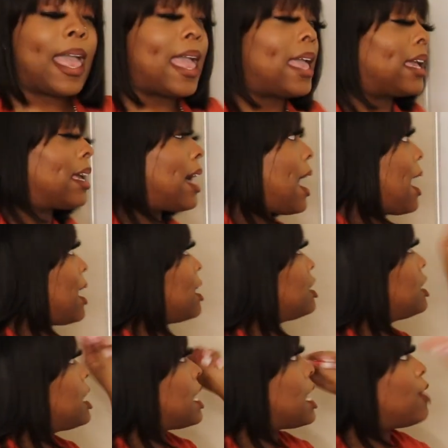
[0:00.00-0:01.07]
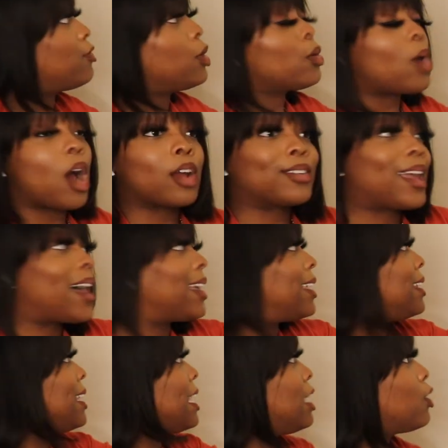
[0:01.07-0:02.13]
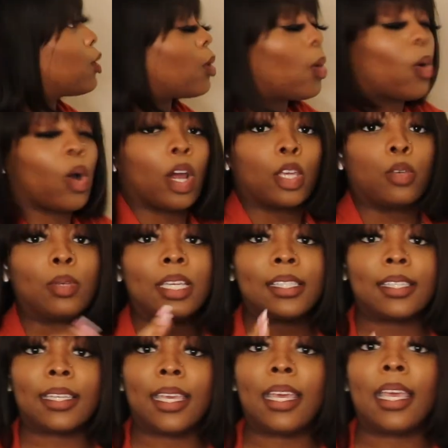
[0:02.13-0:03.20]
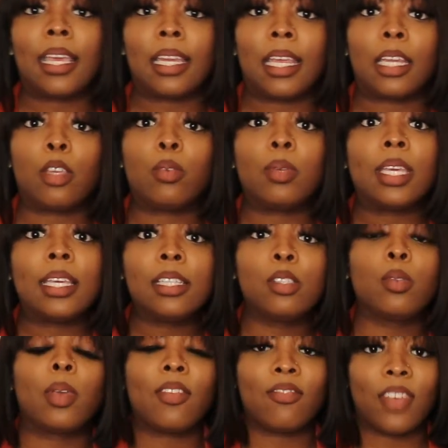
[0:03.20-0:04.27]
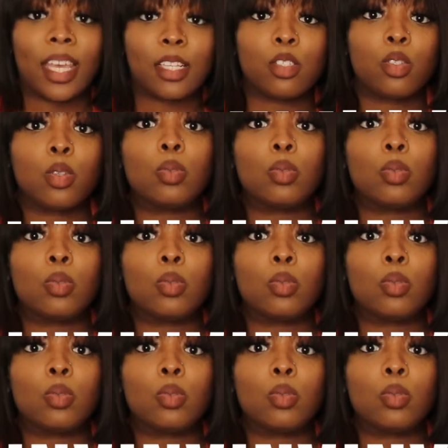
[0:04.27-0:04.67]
And guys, if you are not in either or, you need to get in it. You need to invest.